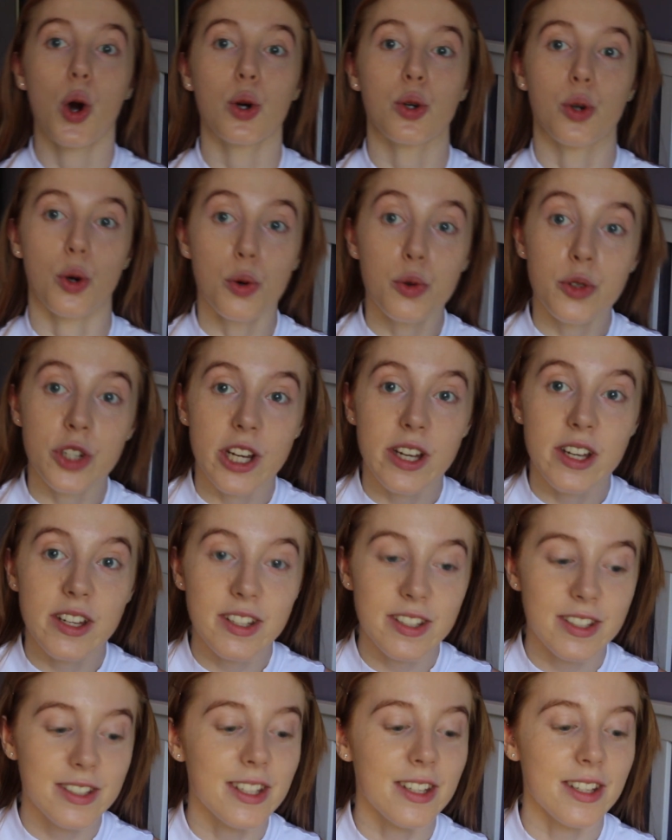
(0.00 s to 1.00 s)

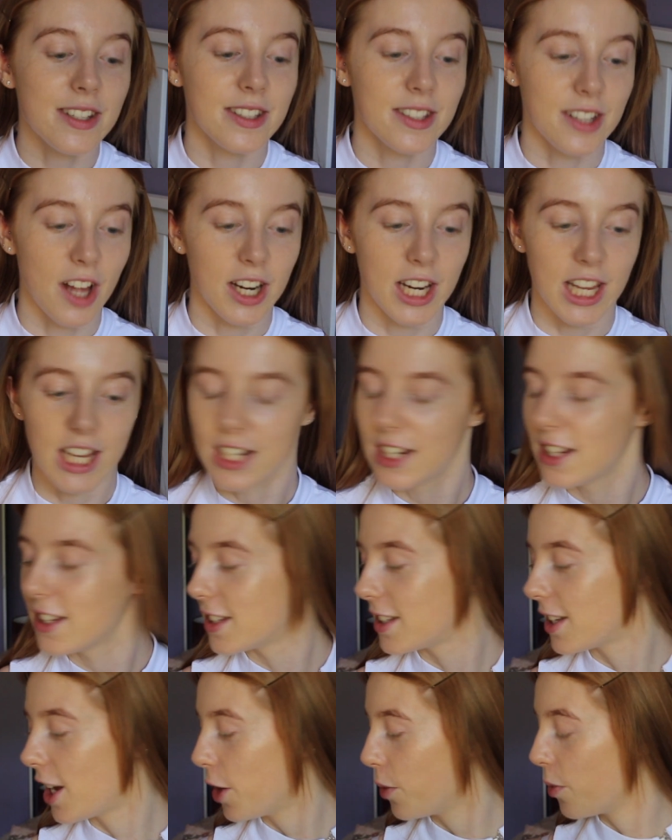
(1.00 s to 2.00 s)
gorgeous, stunning,
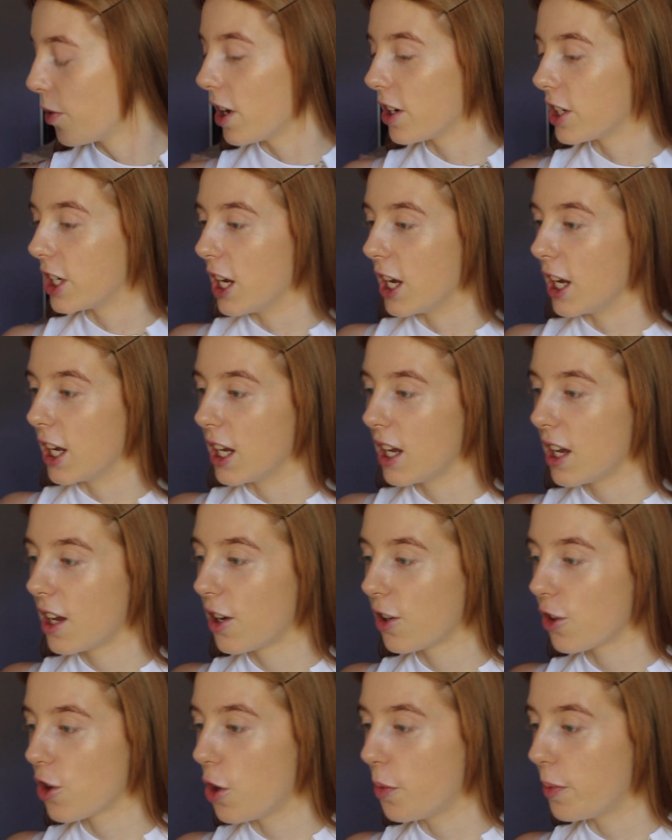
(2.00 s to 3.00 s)
so we're actually
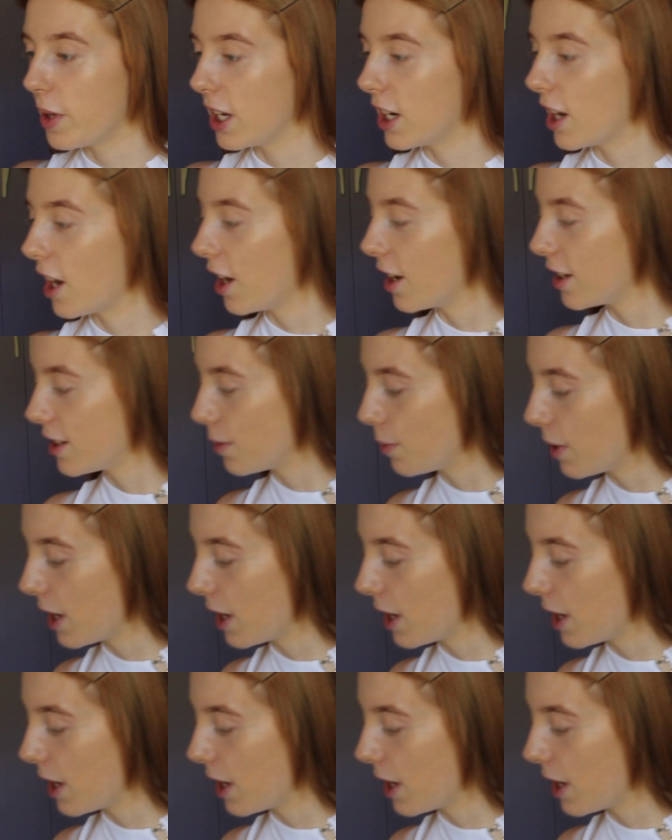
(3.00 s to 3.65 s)
copying hers a